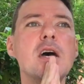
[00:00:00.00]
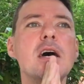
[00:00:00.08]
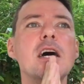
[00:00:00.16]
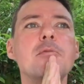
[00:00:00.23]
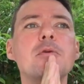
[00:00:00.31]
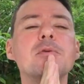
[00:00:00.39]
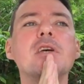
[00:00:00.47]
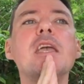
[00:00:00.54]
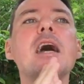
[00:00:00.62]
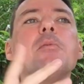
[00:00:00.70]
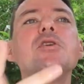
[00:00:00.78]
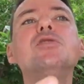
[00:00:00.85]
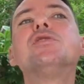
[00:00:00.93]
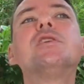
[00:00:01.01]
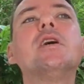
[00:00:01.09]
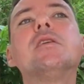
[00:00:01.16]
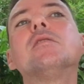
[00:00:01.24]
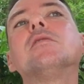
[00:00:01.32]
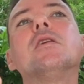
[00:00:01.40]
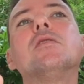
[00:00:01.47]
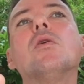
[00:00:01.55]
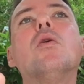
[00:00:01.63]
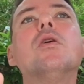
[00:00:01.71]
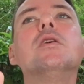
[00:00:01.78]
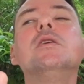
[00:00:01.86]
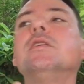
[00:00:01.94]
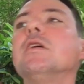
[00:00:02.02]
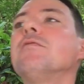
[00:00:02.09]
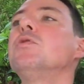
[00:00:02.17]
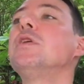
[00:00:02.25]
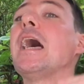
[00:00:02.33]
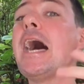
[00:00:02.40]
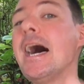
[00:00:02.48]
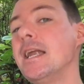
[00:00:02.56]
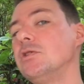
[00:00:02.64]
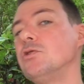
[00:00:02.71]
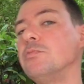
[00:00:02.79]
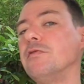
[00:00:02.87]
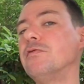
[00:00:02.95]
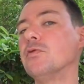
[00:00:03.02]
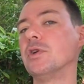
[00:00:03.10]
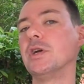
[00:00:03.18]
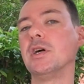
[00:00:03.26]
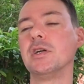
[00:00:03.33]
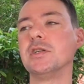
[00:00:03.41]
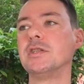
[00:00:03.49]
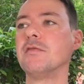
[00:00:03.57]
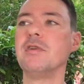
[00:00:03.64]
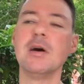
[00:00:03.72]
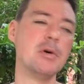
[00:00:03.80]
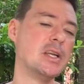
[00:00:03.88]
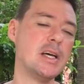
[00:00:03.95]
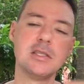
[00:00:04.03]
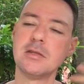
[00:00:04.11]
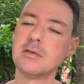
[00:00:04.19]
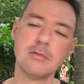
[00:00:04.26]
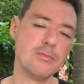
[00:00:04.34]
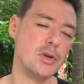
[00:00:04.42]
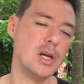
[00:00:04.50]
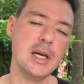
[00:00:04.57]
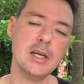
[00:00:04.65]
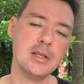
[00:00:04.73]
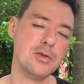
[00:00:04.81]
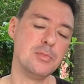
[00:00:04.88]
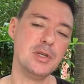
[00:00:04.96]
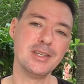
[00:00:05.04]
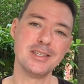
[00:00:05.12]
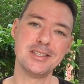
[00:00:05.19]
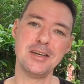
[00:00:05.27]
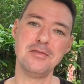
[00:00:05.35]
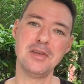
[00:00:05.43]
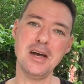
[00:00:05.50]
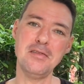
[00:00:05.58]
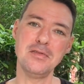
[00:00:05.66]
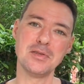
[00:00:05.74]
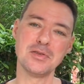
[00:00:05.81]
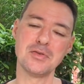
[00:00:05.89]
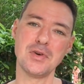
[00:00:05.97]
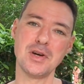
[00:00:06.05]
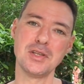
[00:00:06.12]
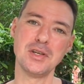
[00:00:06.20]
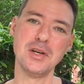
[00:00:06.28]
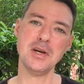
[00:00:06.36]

And people say, yeah, but you said that, oh, you need to have a good attitude before all the other stuff. Yeah, but that's related to being a safe diving instructor.